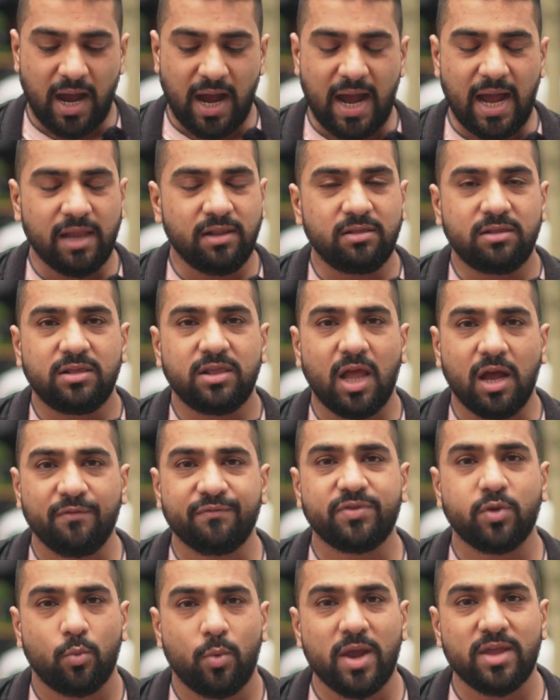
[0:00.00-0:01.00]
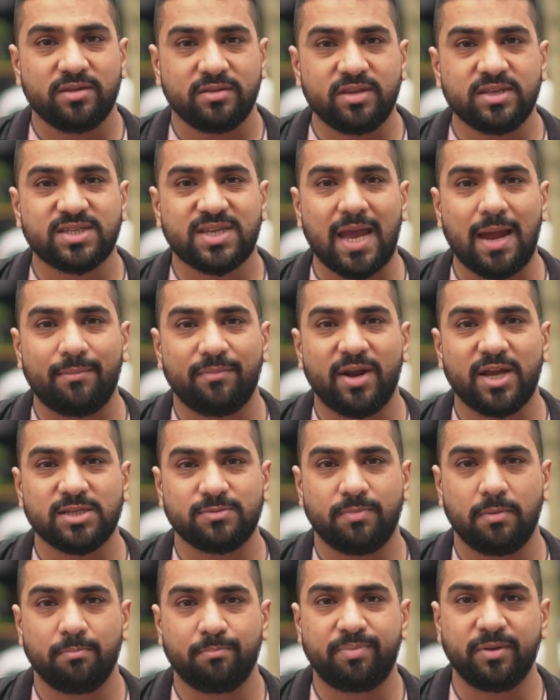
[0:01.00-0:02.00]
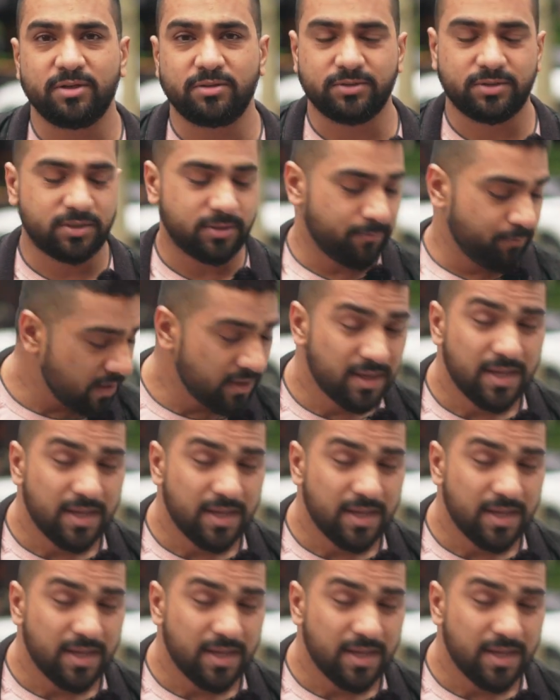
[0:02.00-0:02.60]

I love the way that this camera has been built.